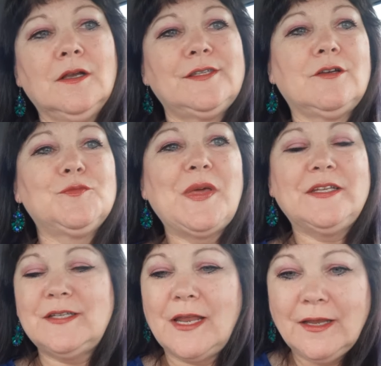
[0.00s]
So I was
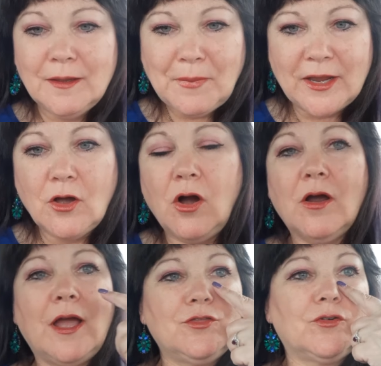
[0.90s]
meditating in my
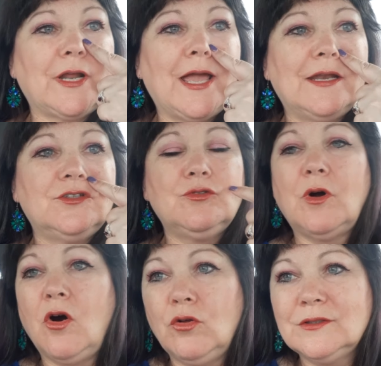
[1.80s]
car. I thought I had to do
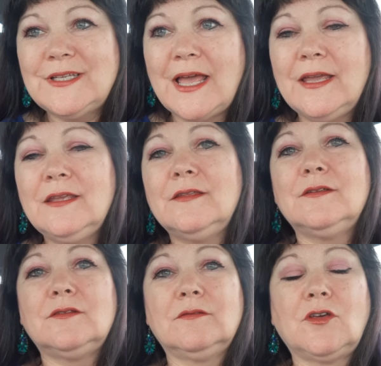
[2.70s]
the whole day.
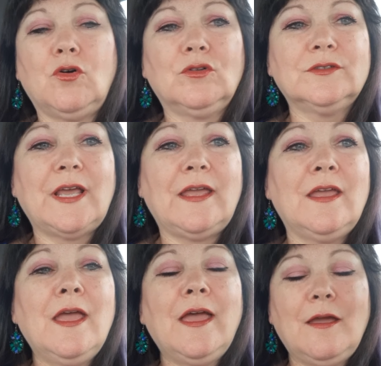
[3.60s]

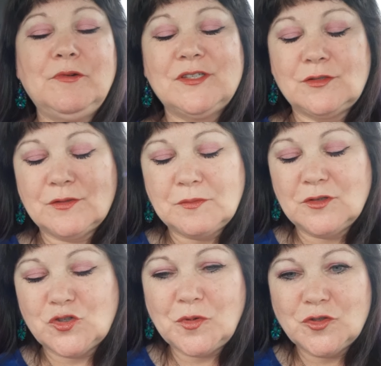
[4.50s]
It was
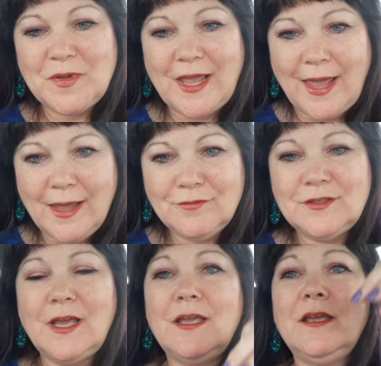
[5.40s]
supposed to be a half
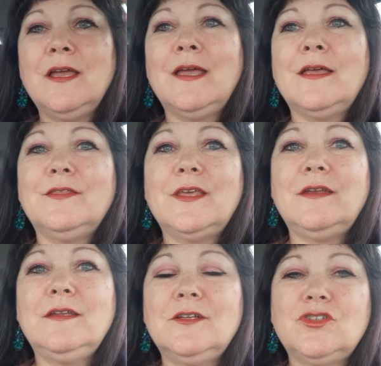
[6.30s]
day,
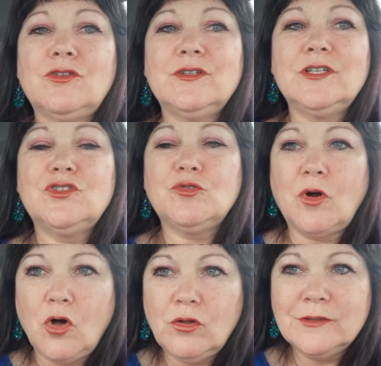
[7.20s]
then it turned into
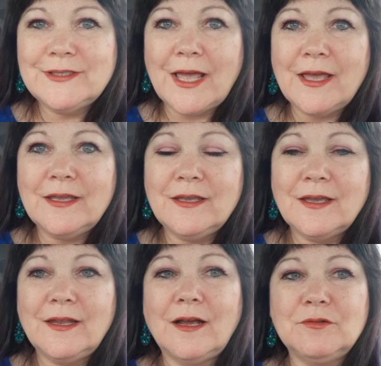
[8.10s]
a whole day,
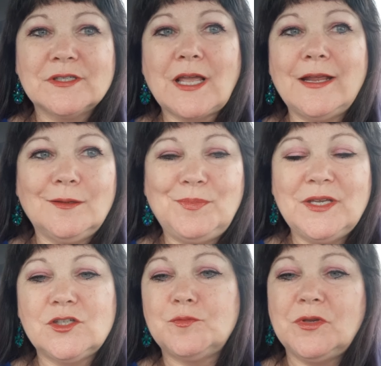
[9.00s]
and I was kind of
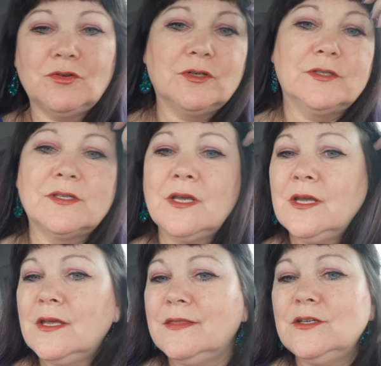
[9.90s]
pissed because
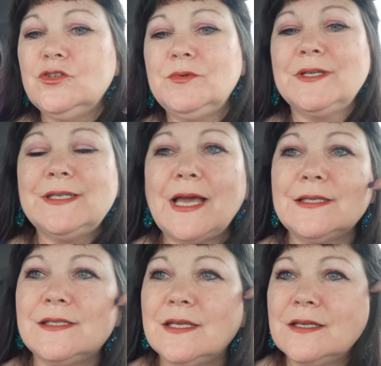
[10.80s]
they're doing
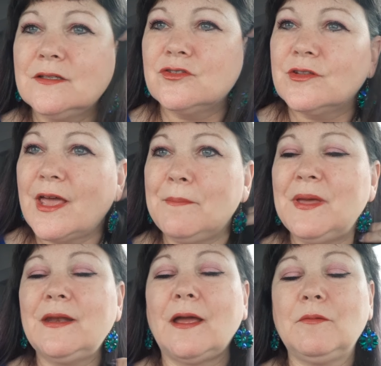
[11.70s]
testing, and so that
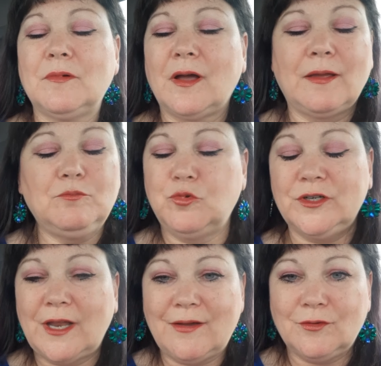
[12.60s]
meant I
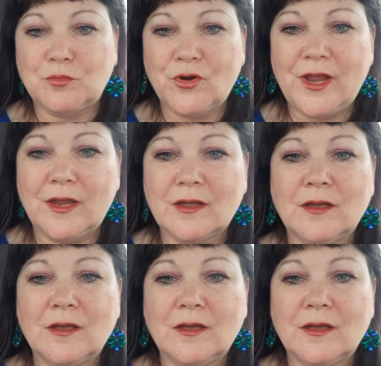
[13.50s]
wouldn't have a break